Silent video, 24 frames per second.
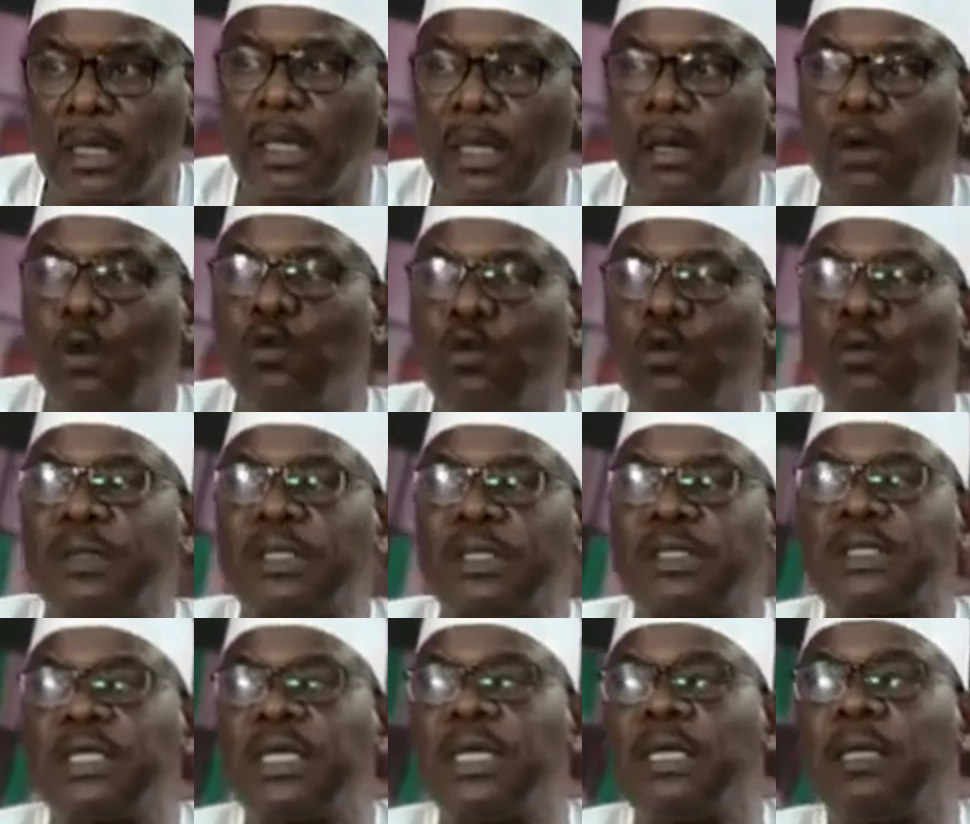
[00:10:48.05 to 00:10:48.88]
he will be
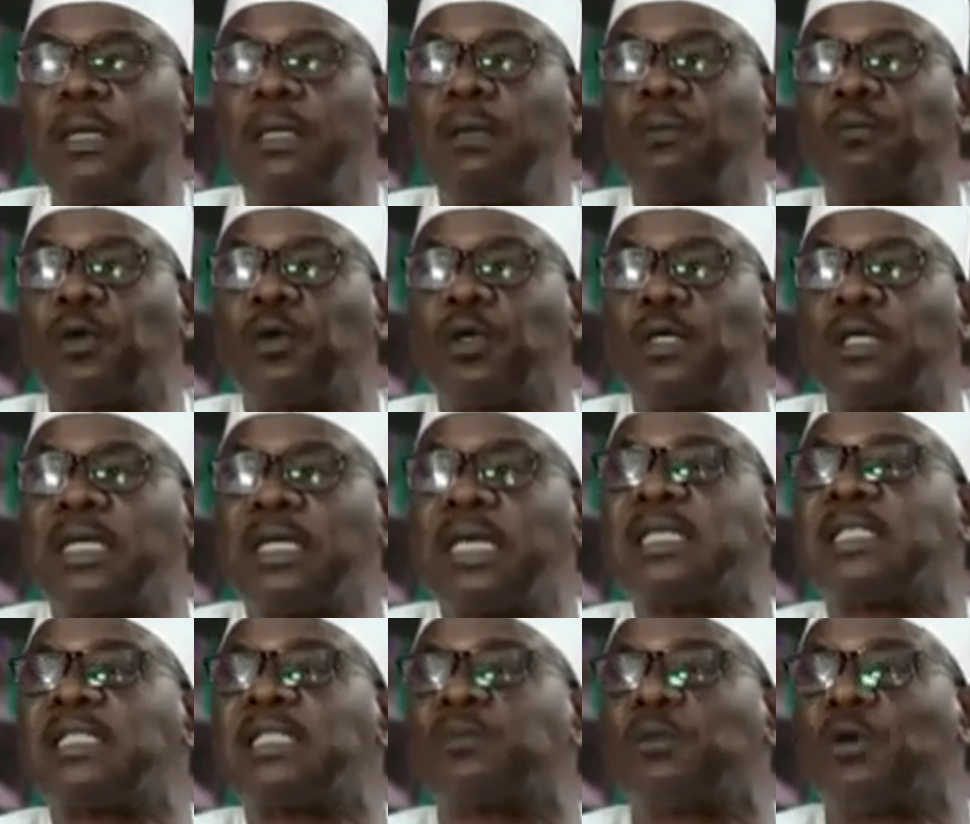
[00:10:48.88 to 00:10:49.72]
saying
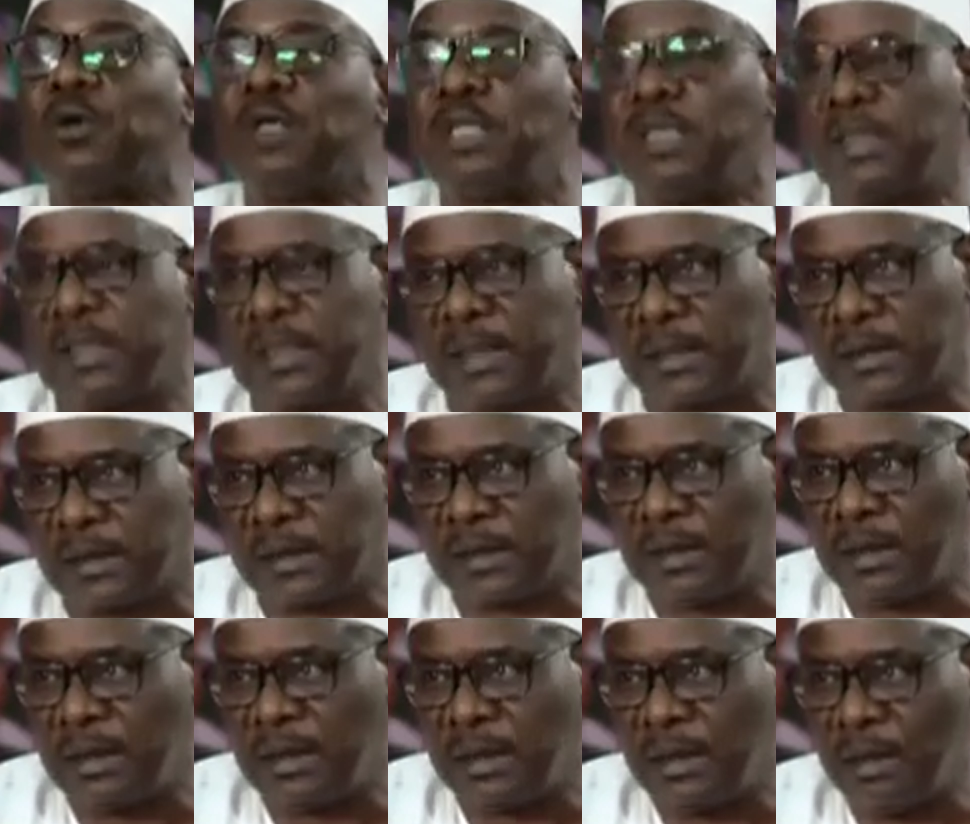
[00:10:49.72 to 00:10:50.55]
that is
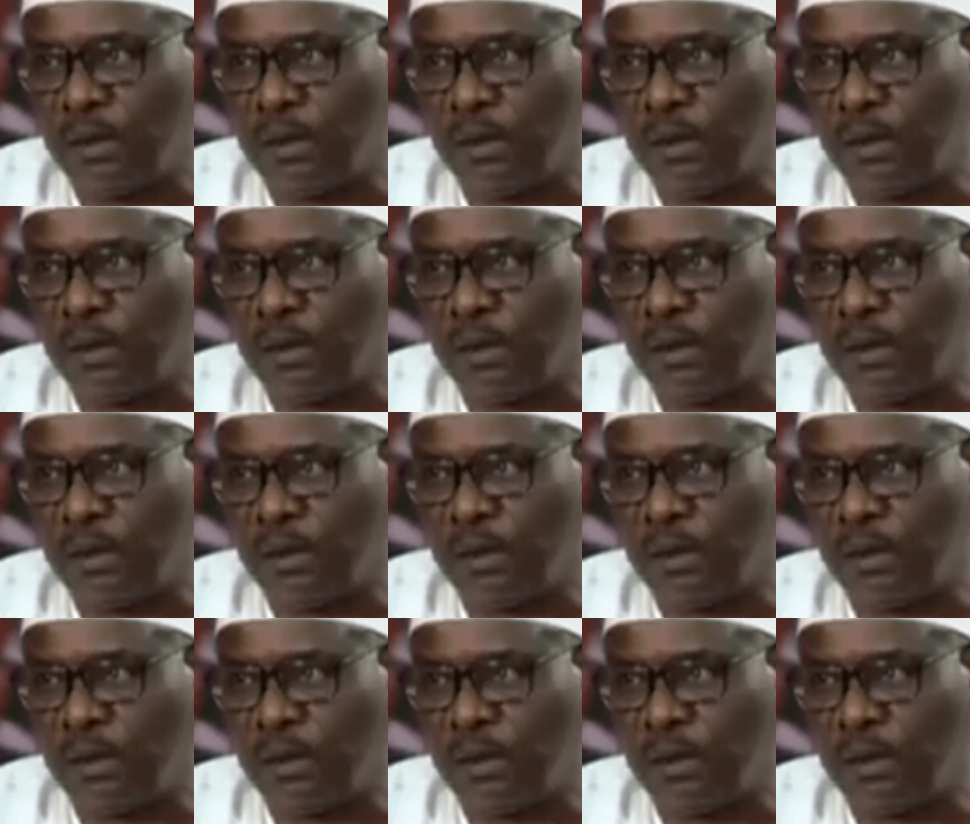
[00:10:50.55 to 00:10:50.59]
politics.